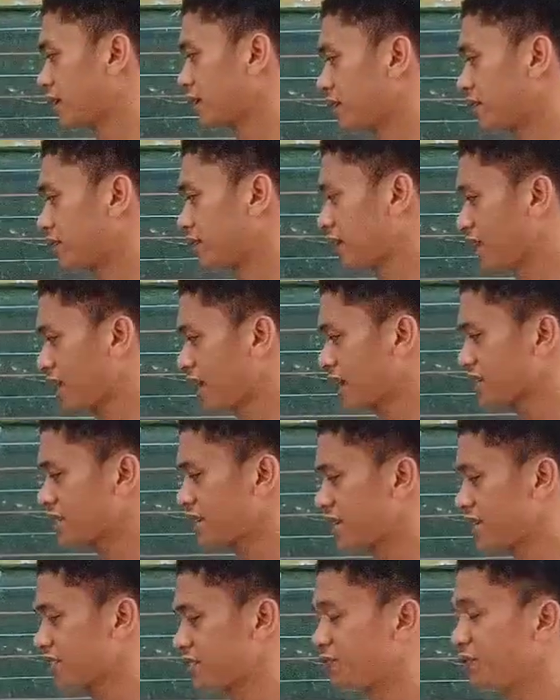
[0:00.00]
The next
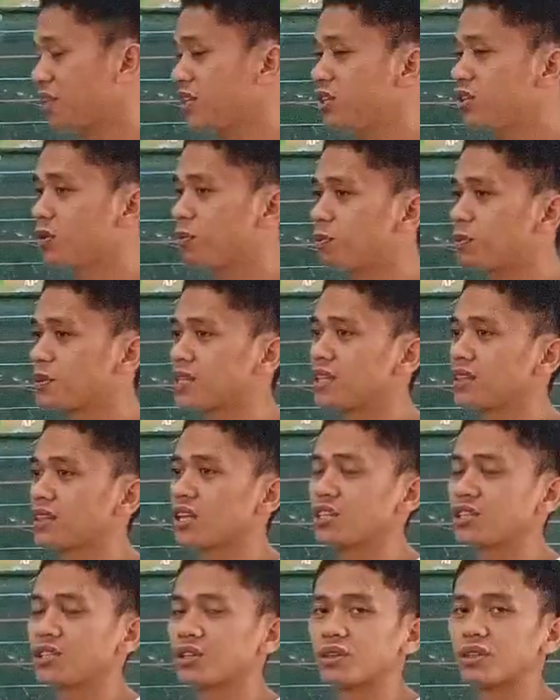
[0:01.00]
is video
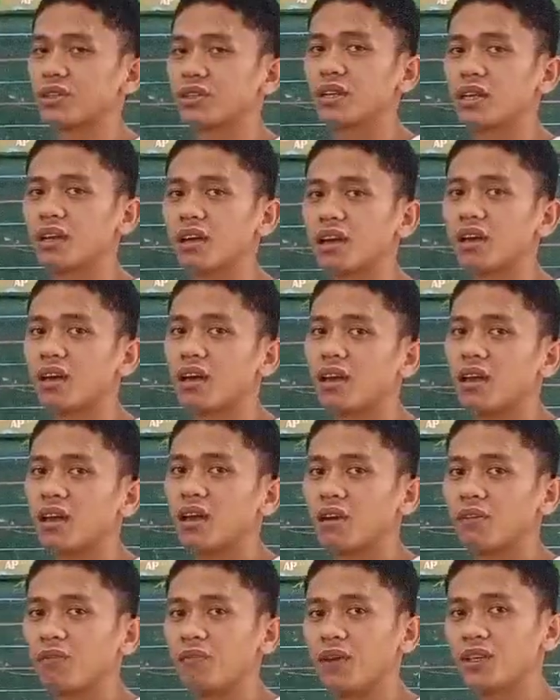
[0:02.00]
presentation.
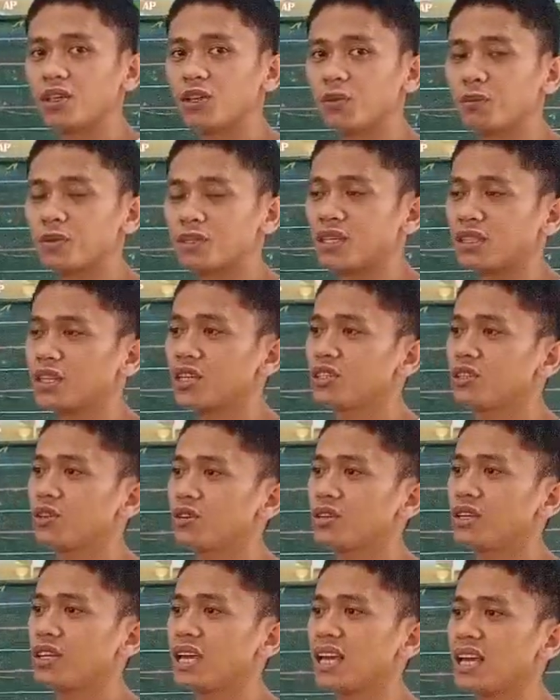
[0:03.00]
Video
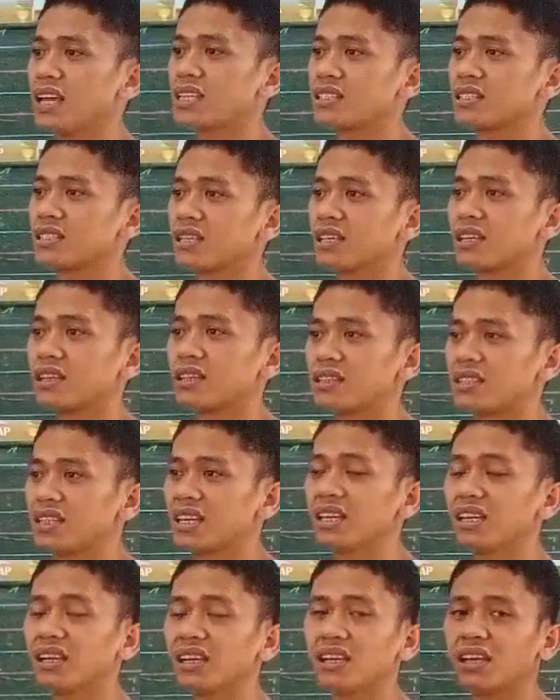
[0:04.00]
presentation is
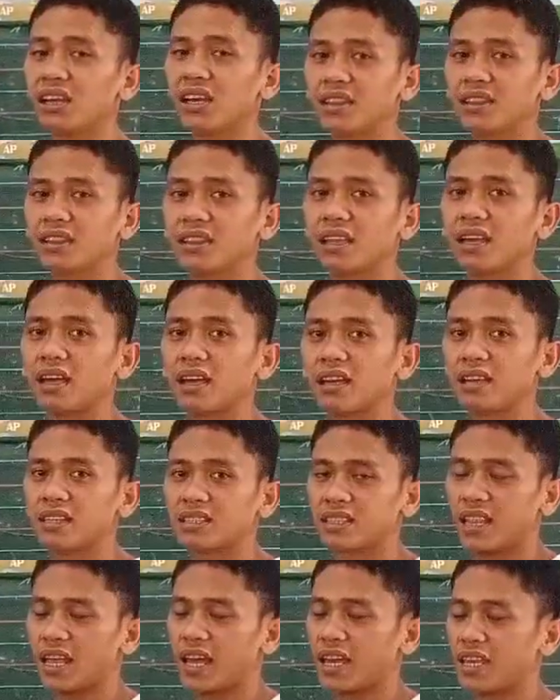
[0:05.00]
segregated
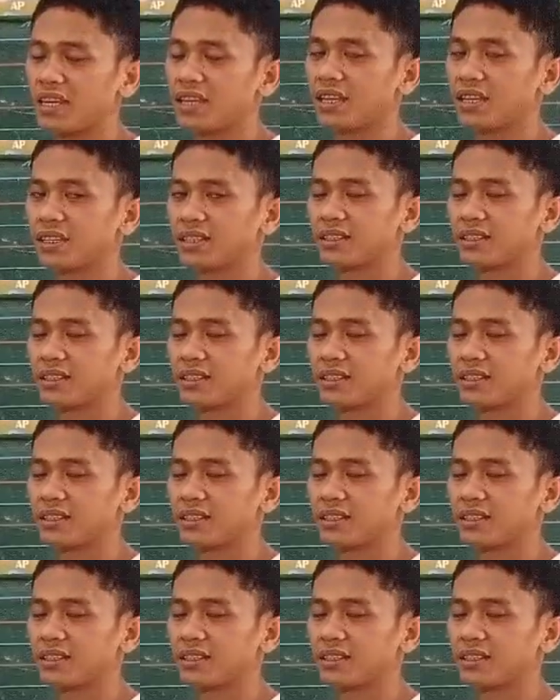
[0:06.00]
slides.